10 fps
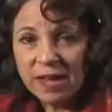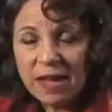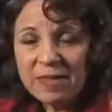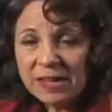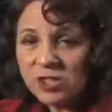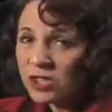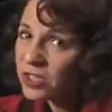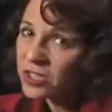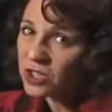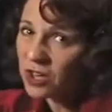And that's
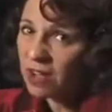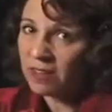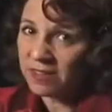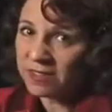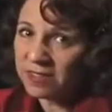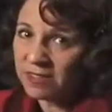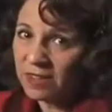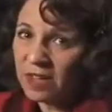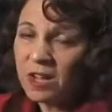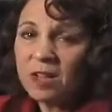just the shot list.
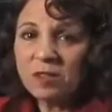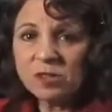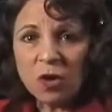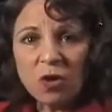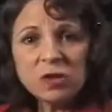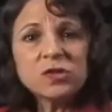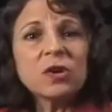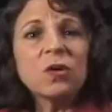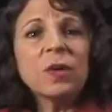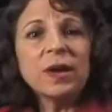There's
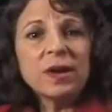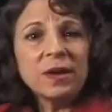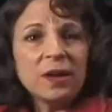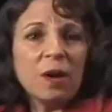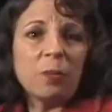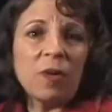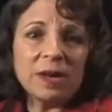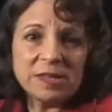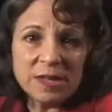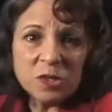also a
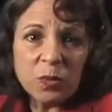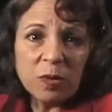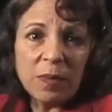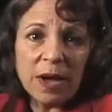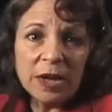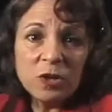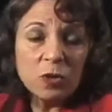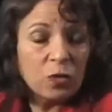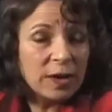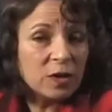process whereby you
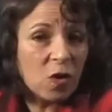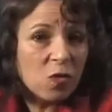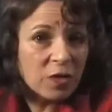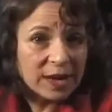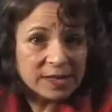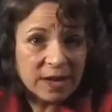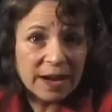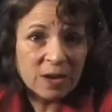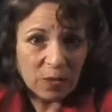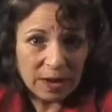create an overhead
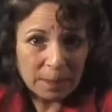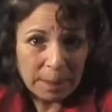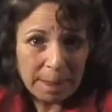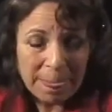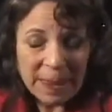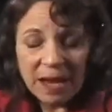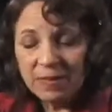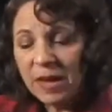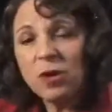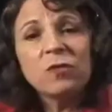diagram.
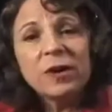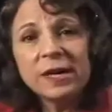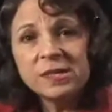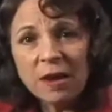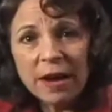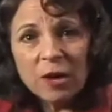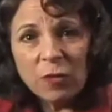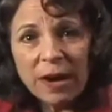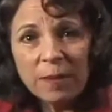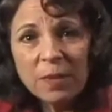And that overhead
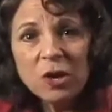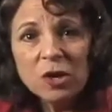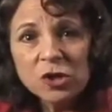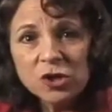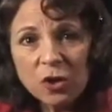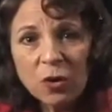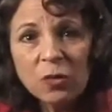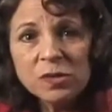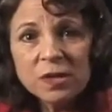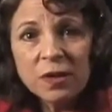diagram
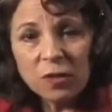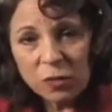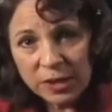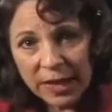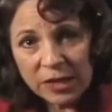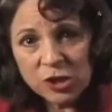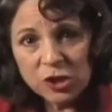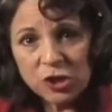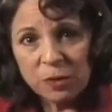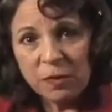shows the
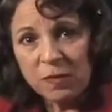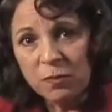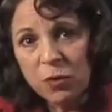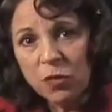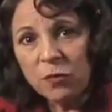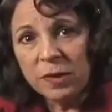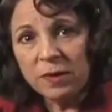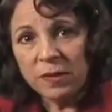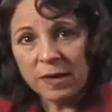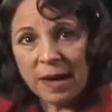relationship of the movement
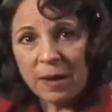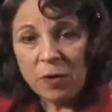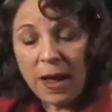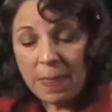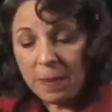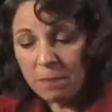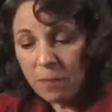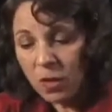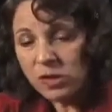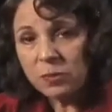of the camera and the
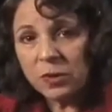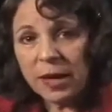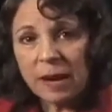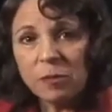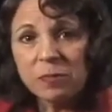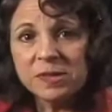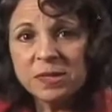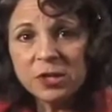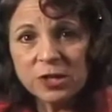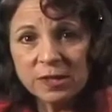multiple camera
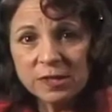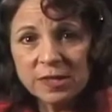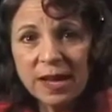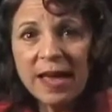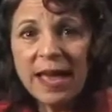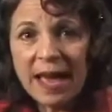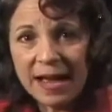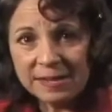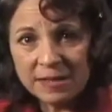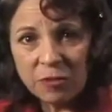positions
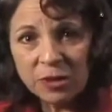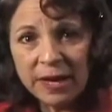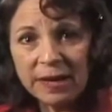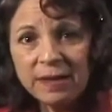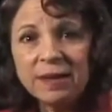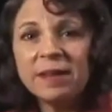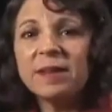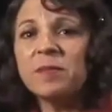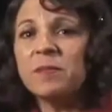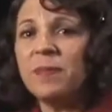as they relate
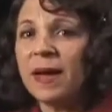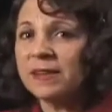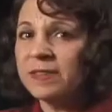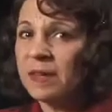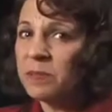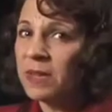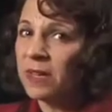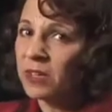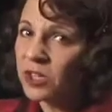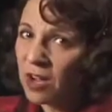back to that
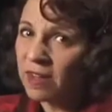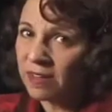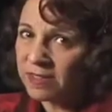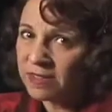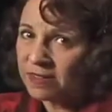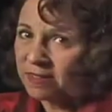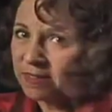beginning shot list.